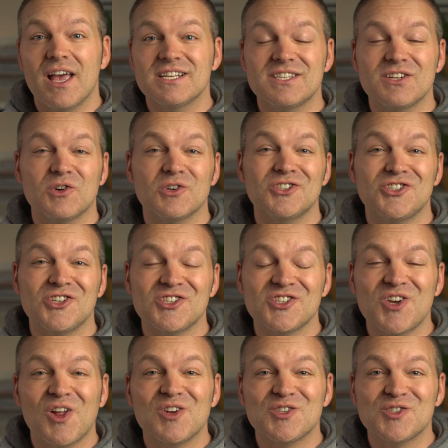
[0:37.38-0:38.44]
as there's
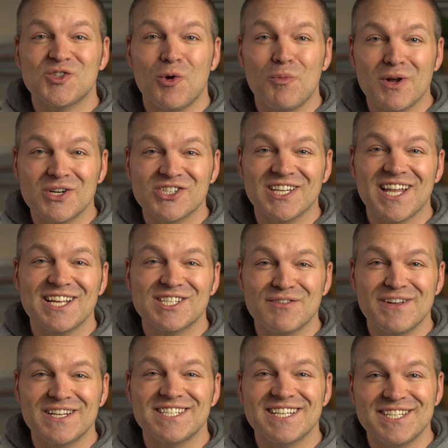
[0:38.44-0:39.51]
just so much less
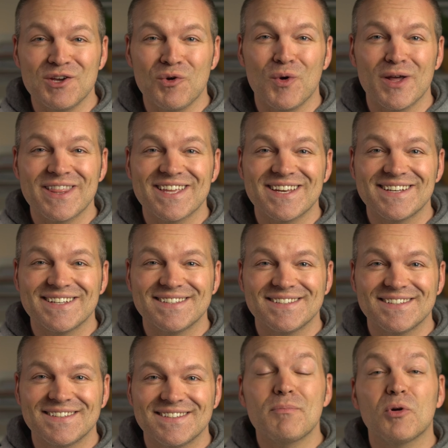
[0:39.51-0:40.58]
of it to deal with.
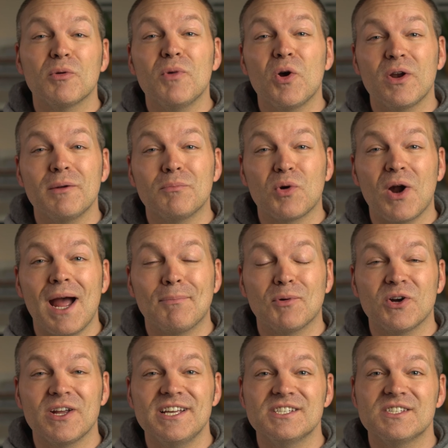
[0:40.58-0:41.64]
Along with promoted
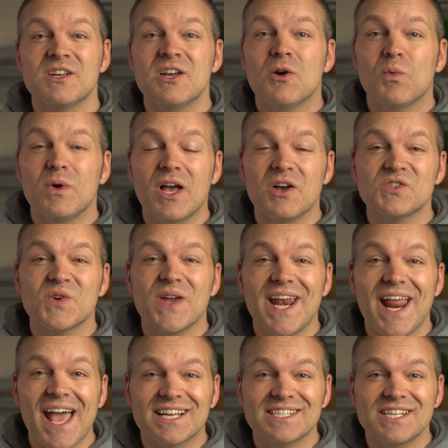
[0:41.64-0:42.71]
properties, we also
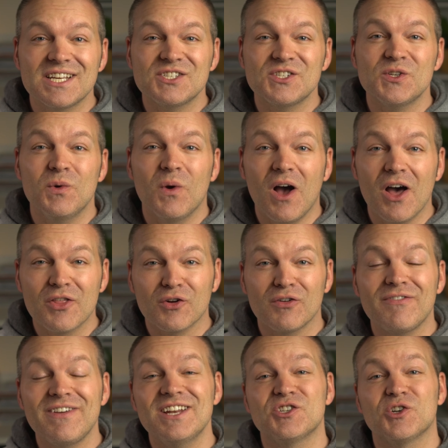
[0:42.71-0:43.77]
get access to other
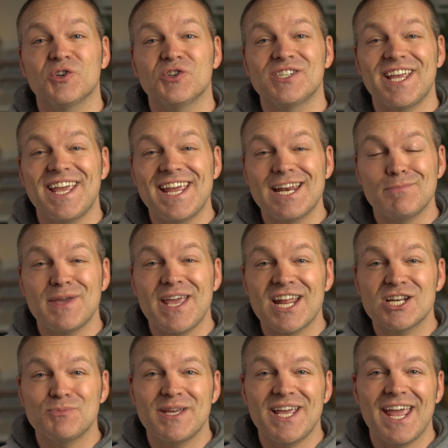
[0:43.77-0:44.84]
features in
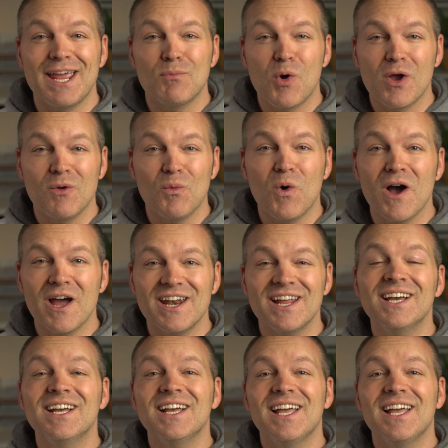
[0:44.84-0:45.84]
PHP 8.1,